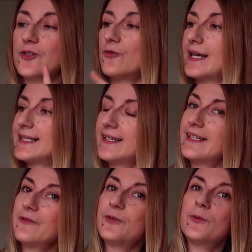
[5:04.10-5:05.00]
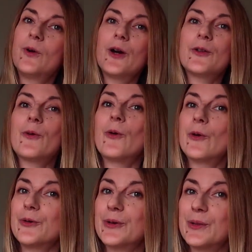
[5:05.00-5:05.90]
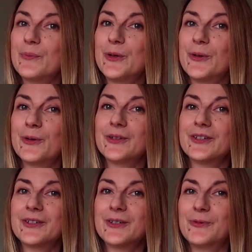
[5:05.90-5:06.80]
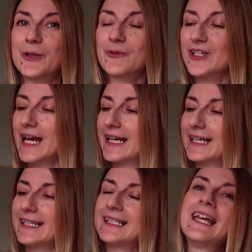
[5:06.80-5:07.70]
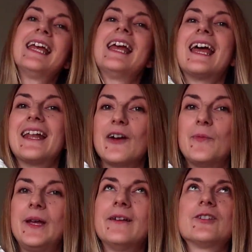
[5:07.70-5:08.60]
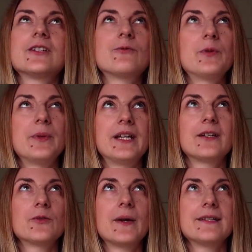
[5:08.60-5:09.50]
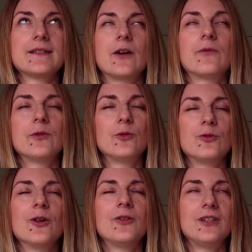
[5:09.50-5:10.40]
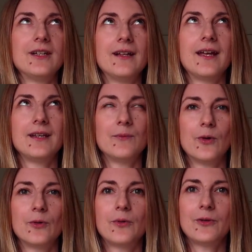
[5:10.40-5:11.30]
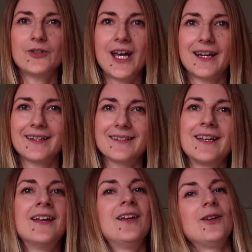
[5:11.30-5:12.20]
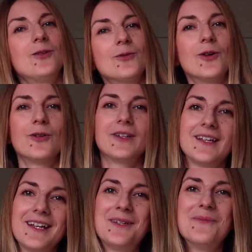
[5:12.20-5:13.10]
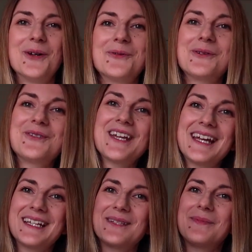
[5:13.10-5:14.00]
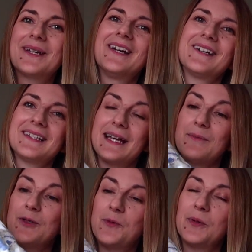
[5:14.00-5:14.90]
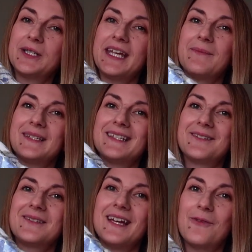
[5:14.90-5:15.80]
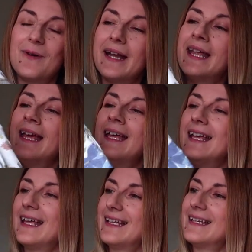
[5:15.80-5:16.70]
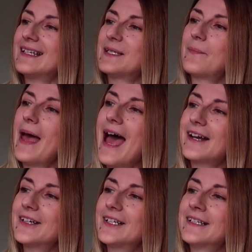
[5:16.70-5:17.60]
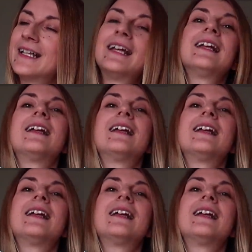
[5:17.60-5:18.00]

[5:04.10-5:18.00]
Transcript: a dress in it if you want, or you can pre-order the wool jacket. And I've been just repeating to myself, you don't need any more wool jackets. You don't need any more wool jackets, because I'm super tempted to get one in this pattern.